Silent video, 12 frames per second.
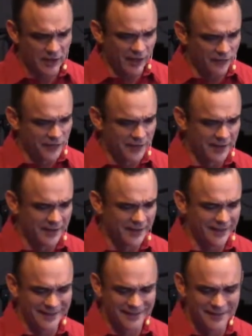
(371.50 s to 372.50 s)
off.
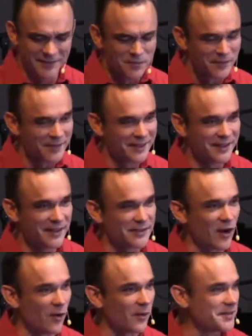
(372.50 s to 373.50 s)
yeah. It's
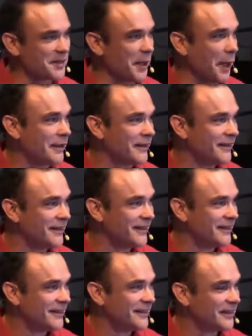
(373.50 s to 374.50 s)
always on.
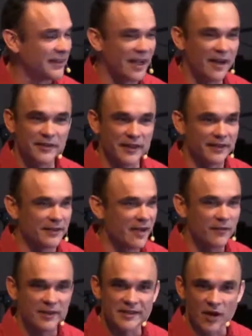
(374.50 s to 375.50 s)
The, the,
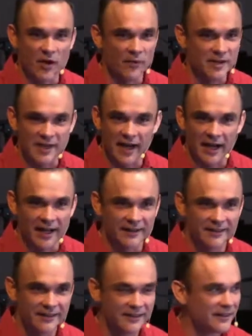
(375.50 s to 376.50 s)
heaven is always on.
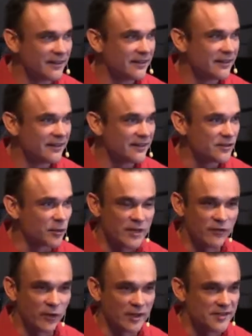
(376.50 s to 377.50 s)

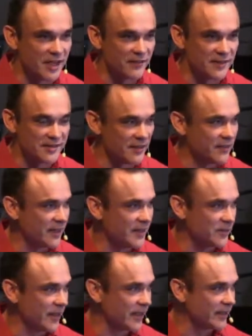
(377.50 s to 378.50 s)
24 7, seven
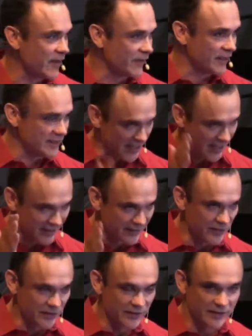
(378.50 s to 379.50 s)
days a week, heaven is on.
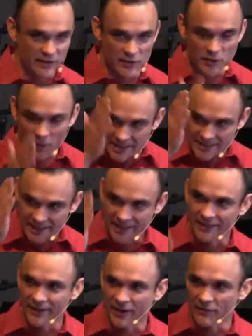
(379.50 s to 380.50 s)
The, the
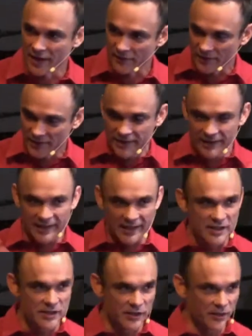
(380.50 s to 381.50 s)
anointing of heaven
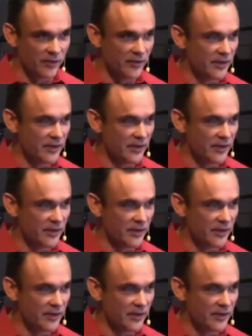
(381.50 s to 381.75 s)
in you